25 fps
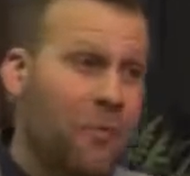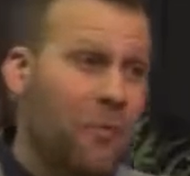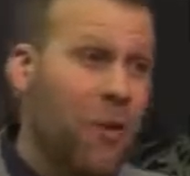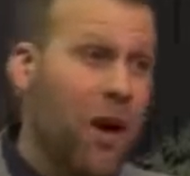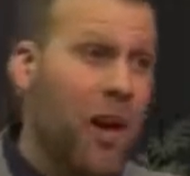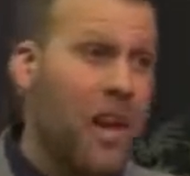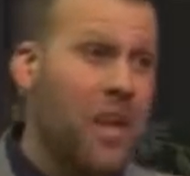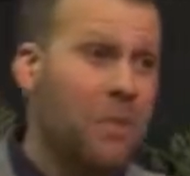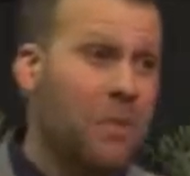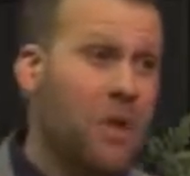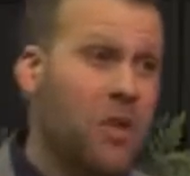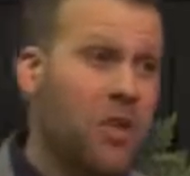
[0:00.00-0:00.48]

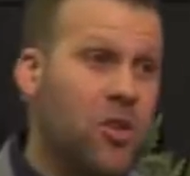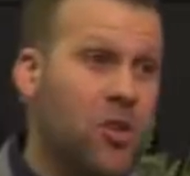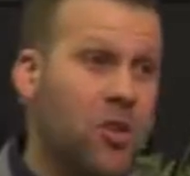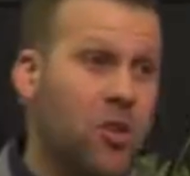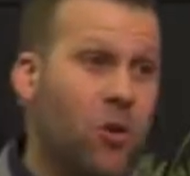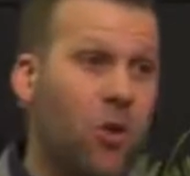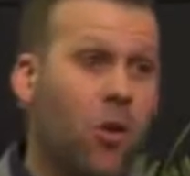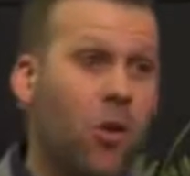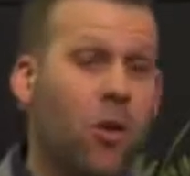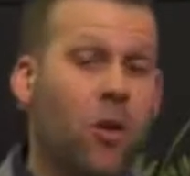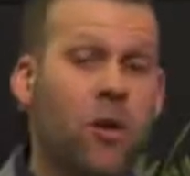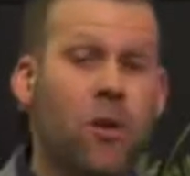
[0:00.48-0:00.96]
friend, be
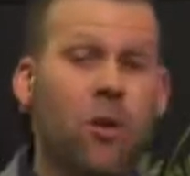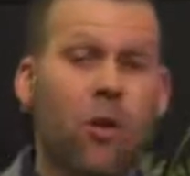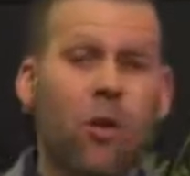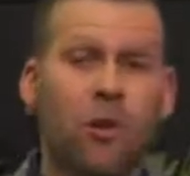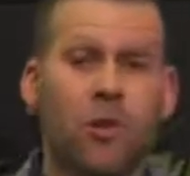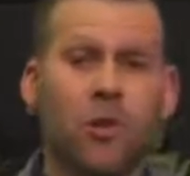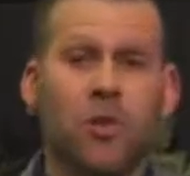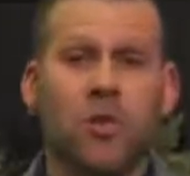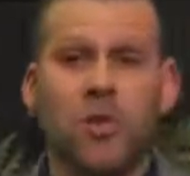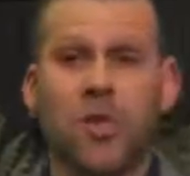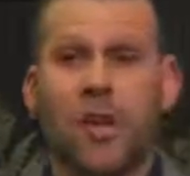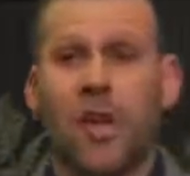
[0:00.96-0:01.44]
sure
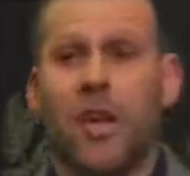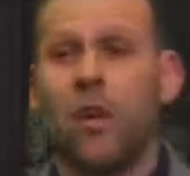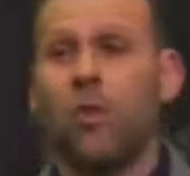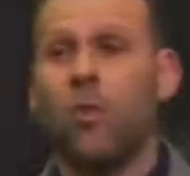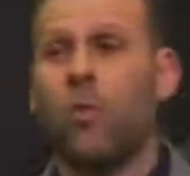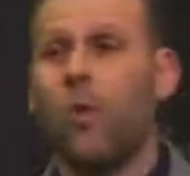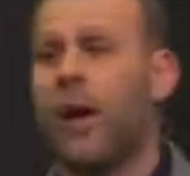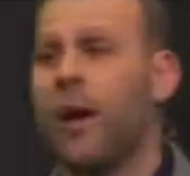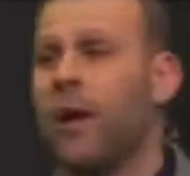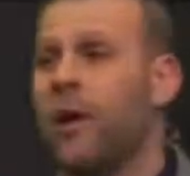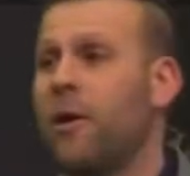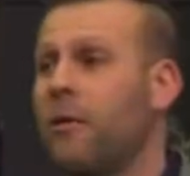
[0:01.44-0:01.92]
your
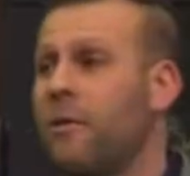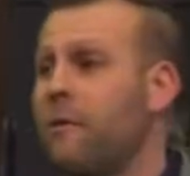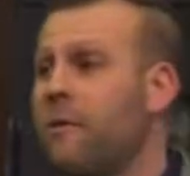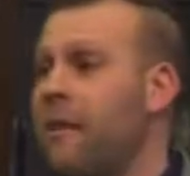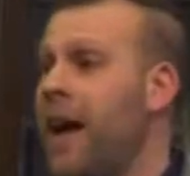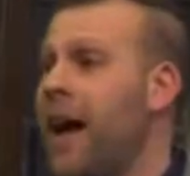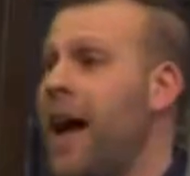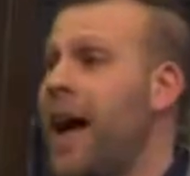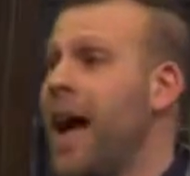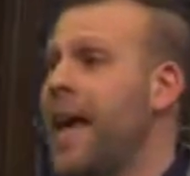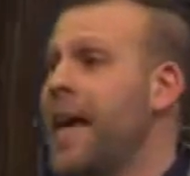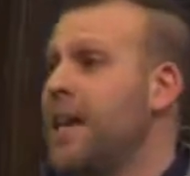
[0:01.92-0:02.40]
sin will
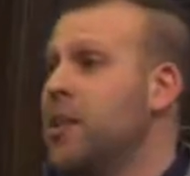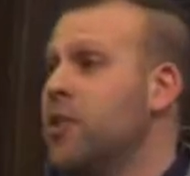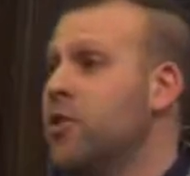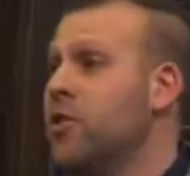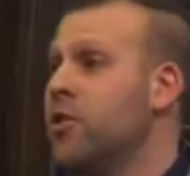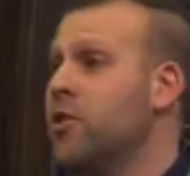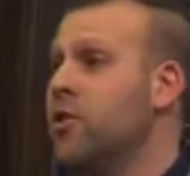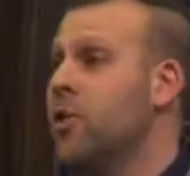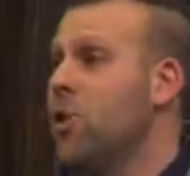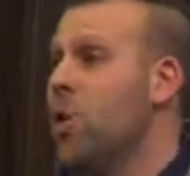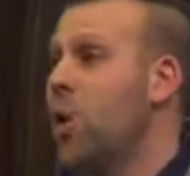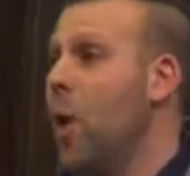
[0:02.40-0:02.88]
find
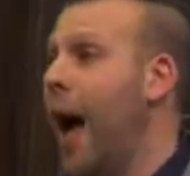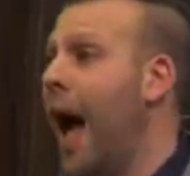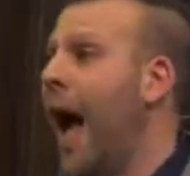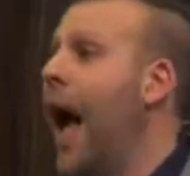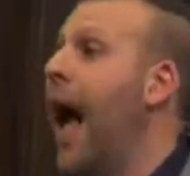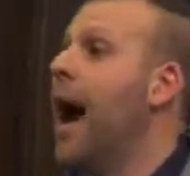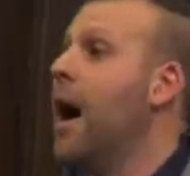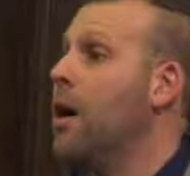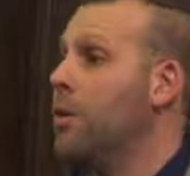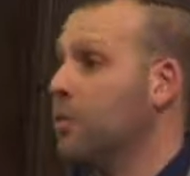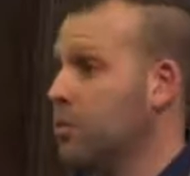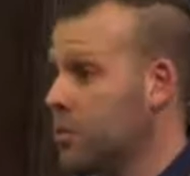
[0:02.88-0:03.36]
you
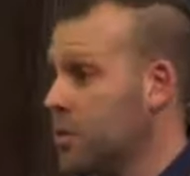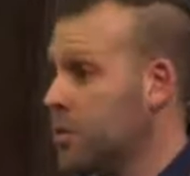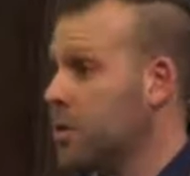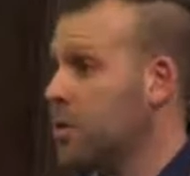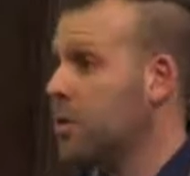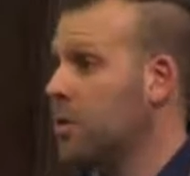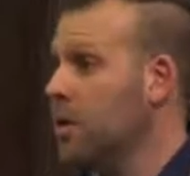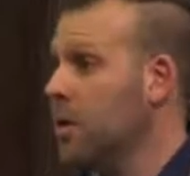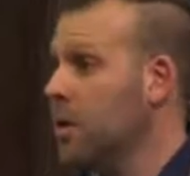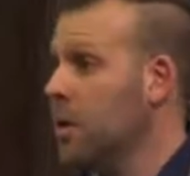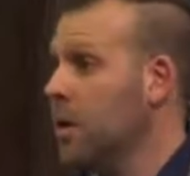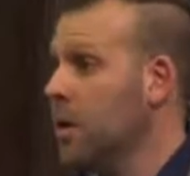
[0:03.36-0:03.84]

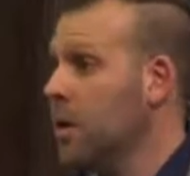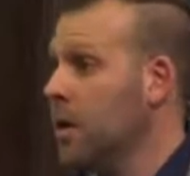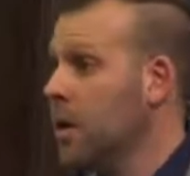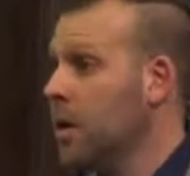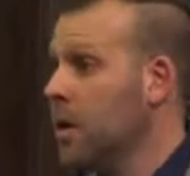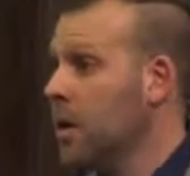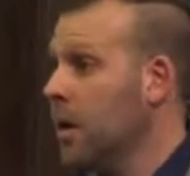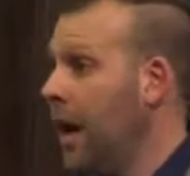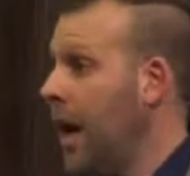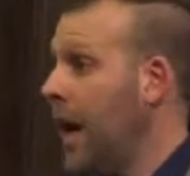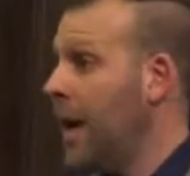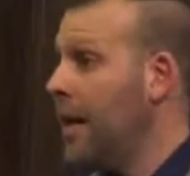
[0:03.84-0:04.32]
out.
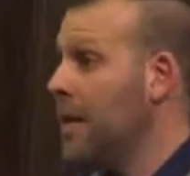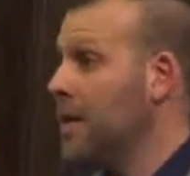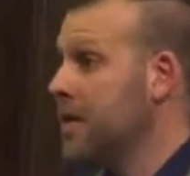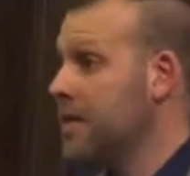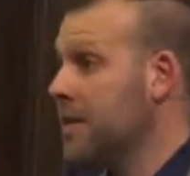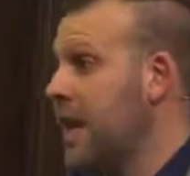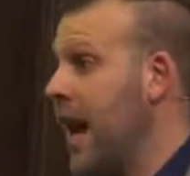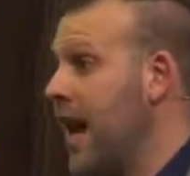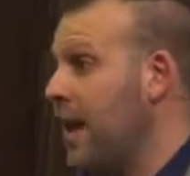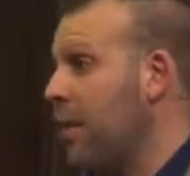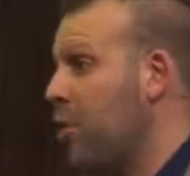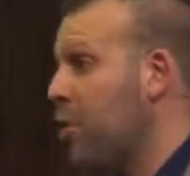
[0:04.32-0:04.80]
Uh,
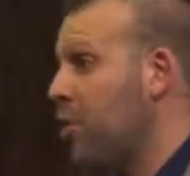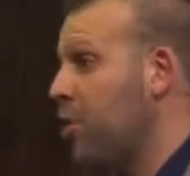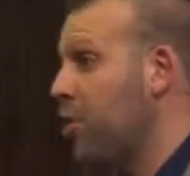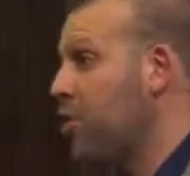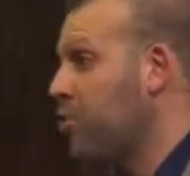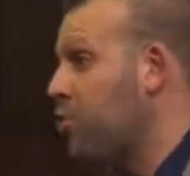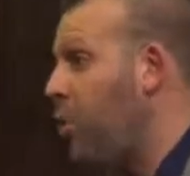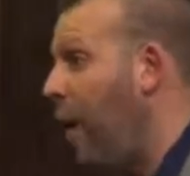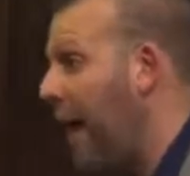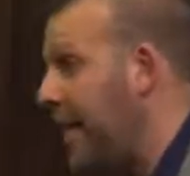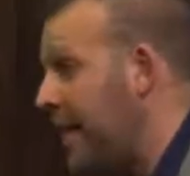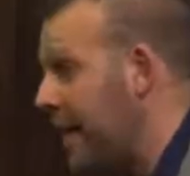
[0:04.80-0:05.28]
it's not a
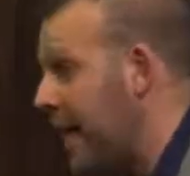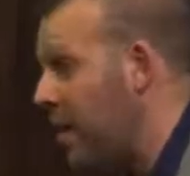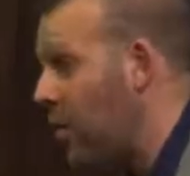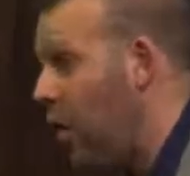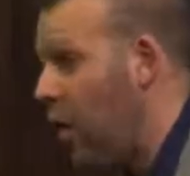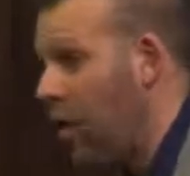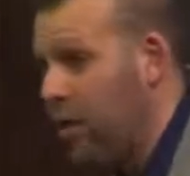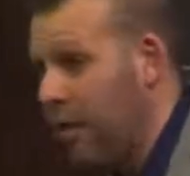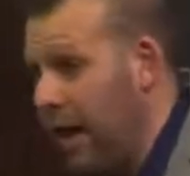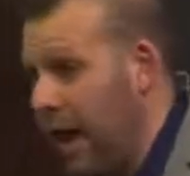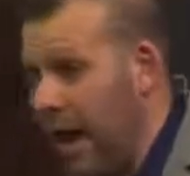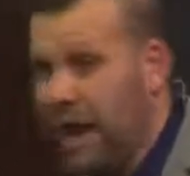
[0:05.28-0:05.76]
threat in
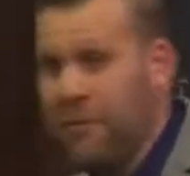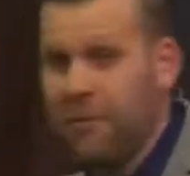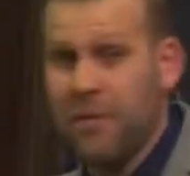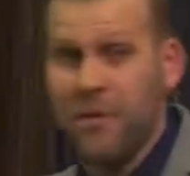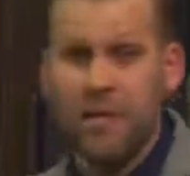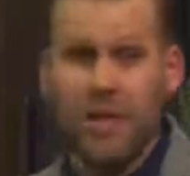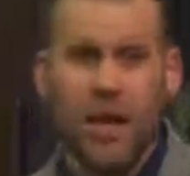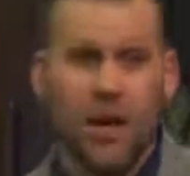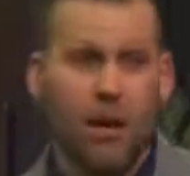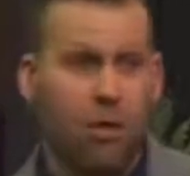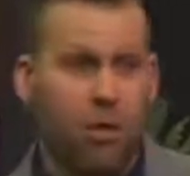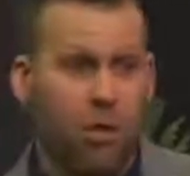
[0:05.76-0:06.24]
our life,
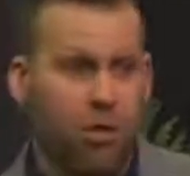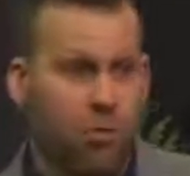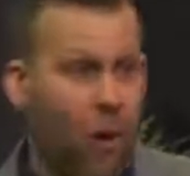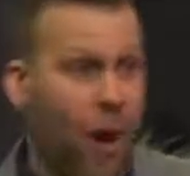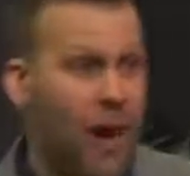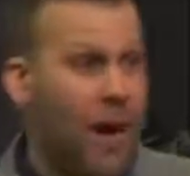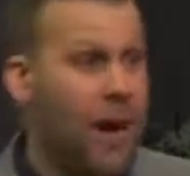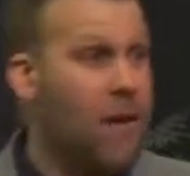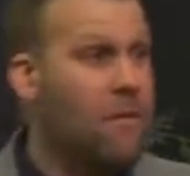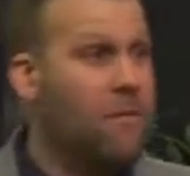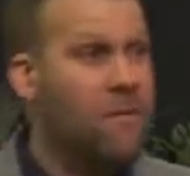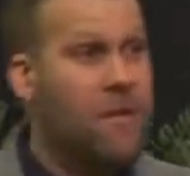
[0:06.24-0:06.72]
it's not a
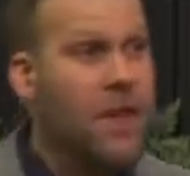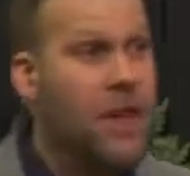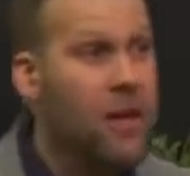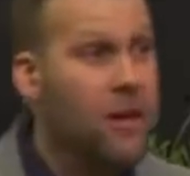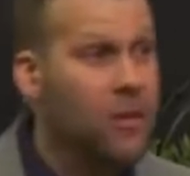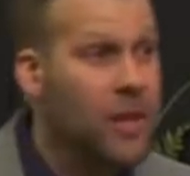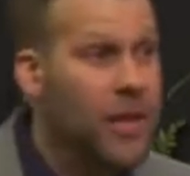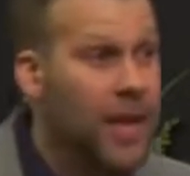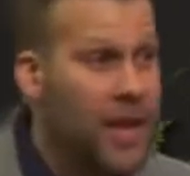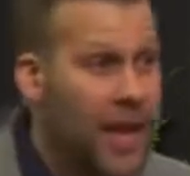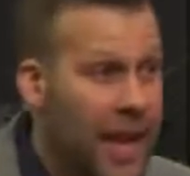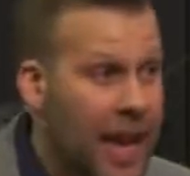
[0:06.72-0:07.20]
threat of
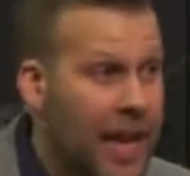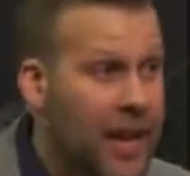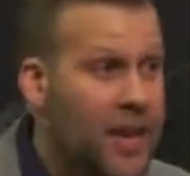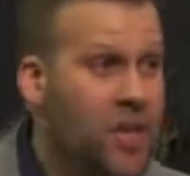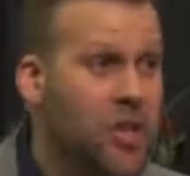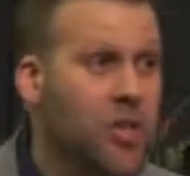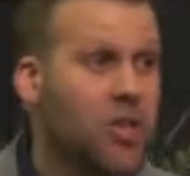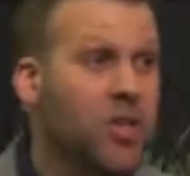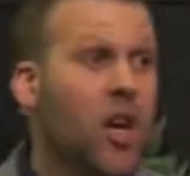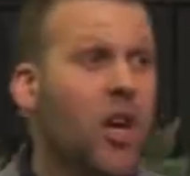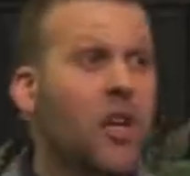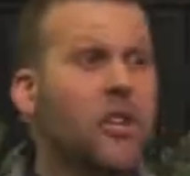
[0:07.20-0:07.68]
guilt, it
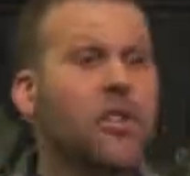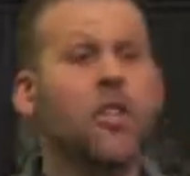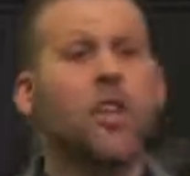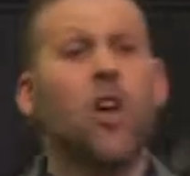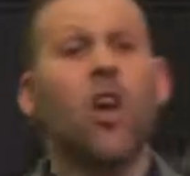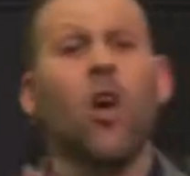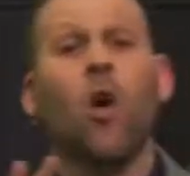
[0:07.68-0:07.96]
is just